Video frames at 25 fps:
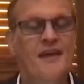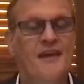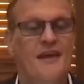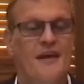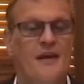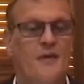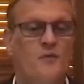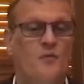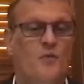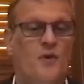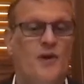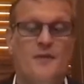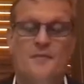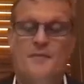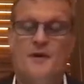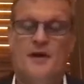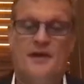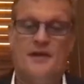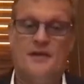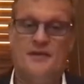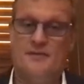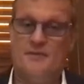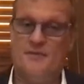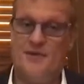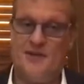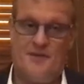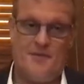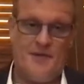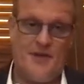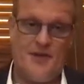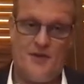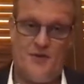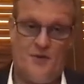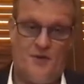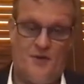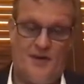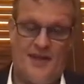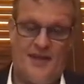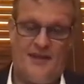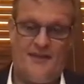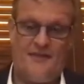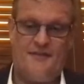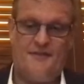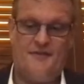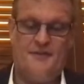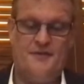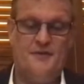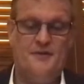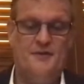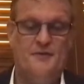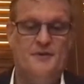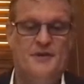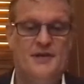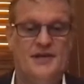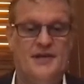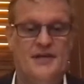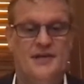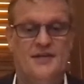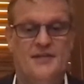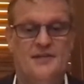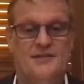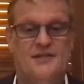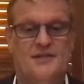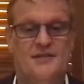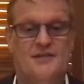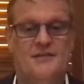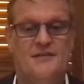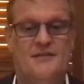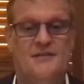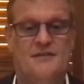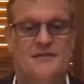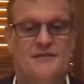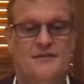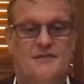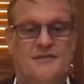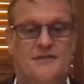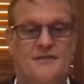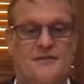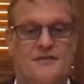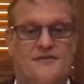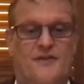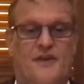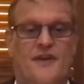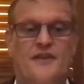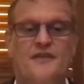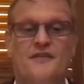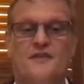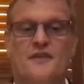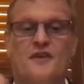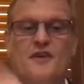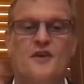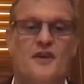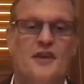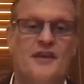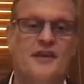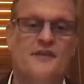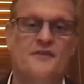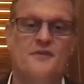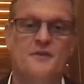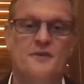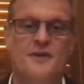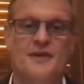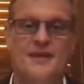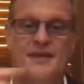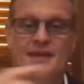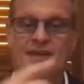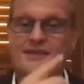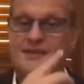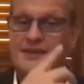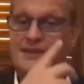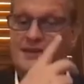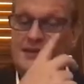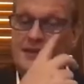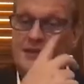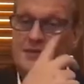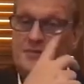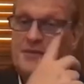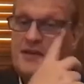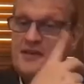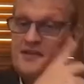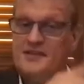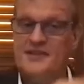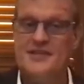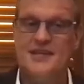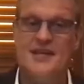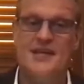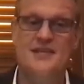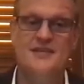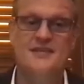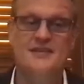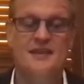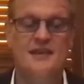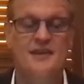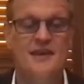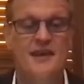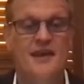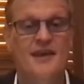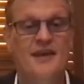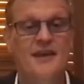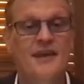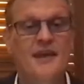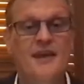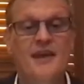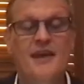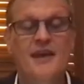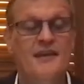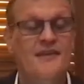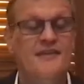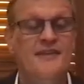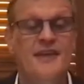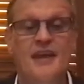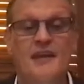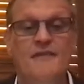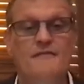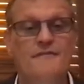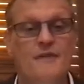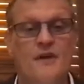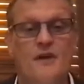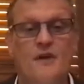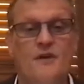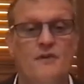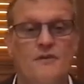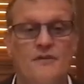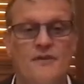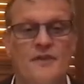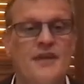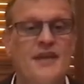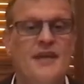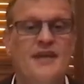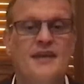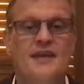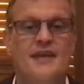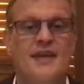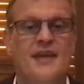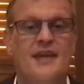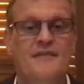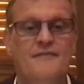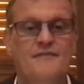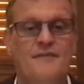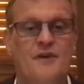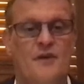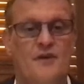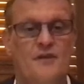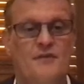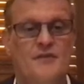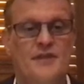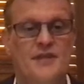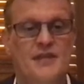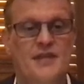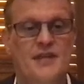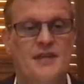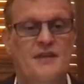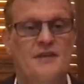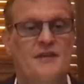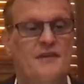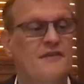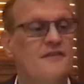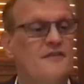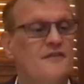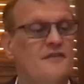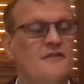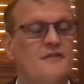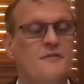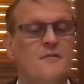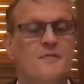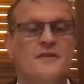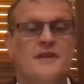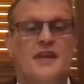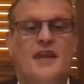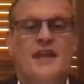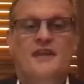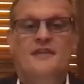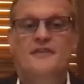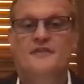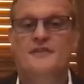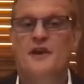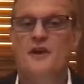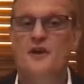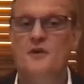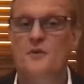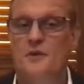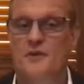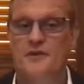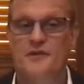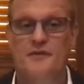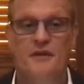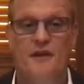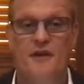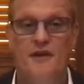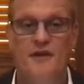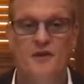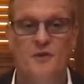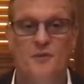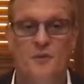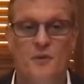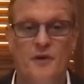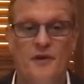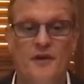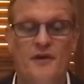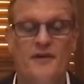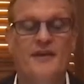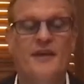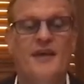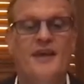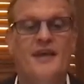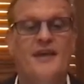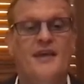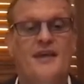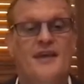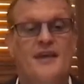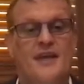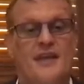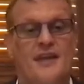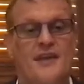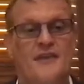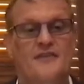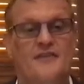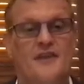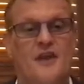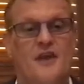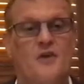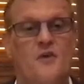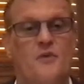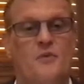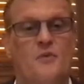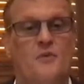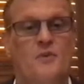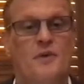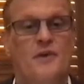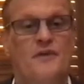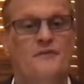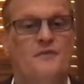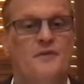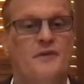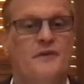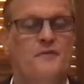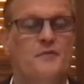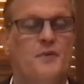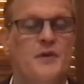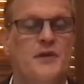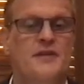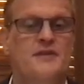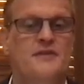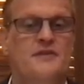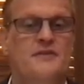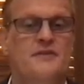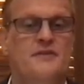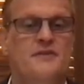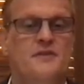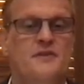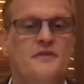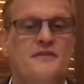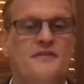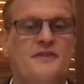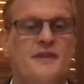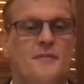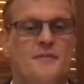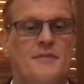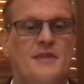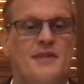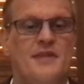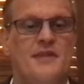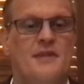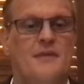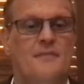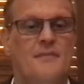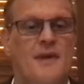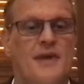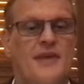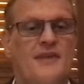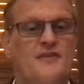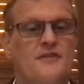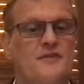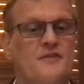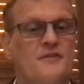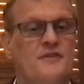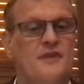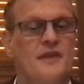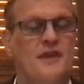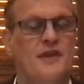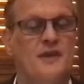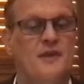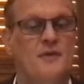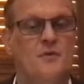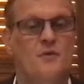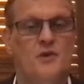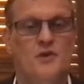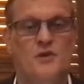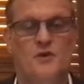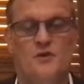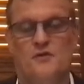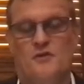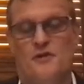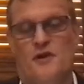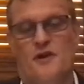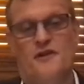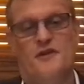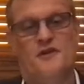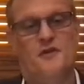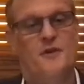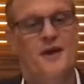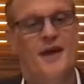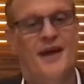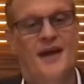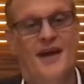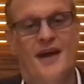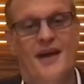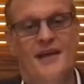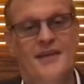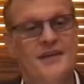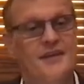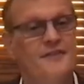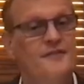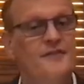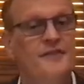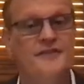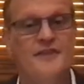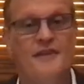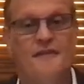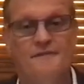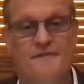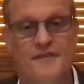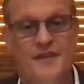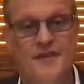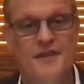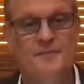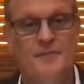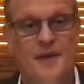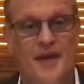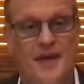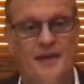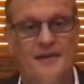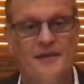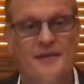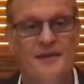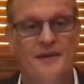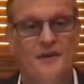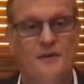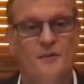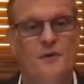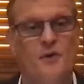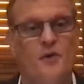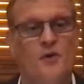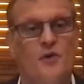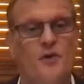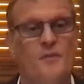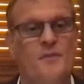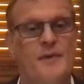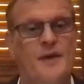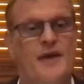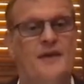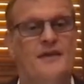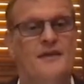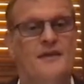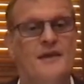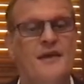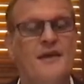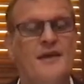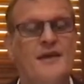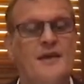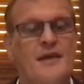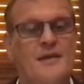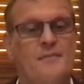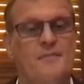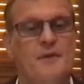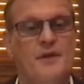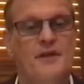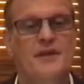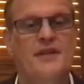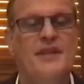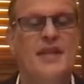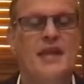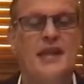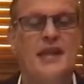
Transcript: Um, one of my one of my callouts to uh, to to friends and colleagues who are listening to this presentation today is get involved. Get involved in the ecosystems. Let us know what's going to work let us know if, if we do something that makes uh, what you're trying to do hard. Give us that feedback. You know, we're all about building that